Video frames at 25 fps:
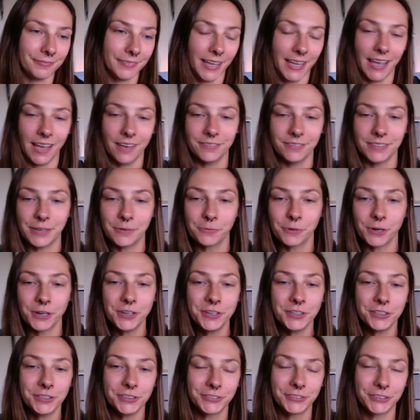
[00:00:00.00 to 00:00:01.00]
Have a
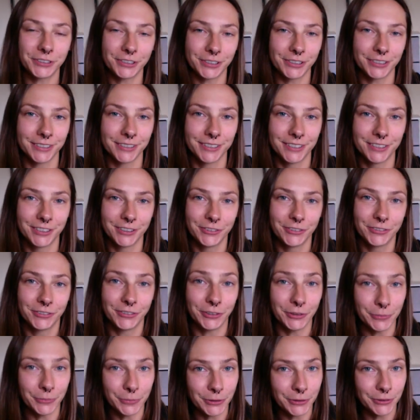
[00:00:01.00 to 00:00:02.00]
wonderful
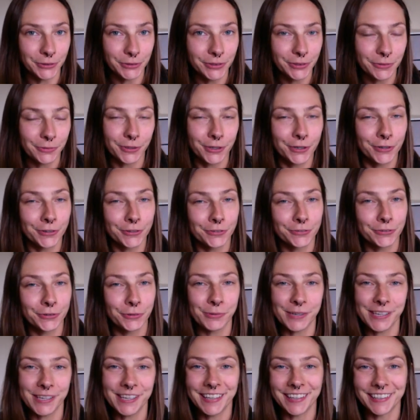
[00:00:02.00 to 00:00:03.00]
full moon, a wonderful
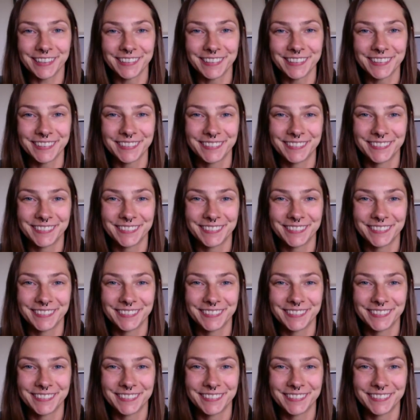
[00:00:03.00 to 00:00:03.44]
weekend.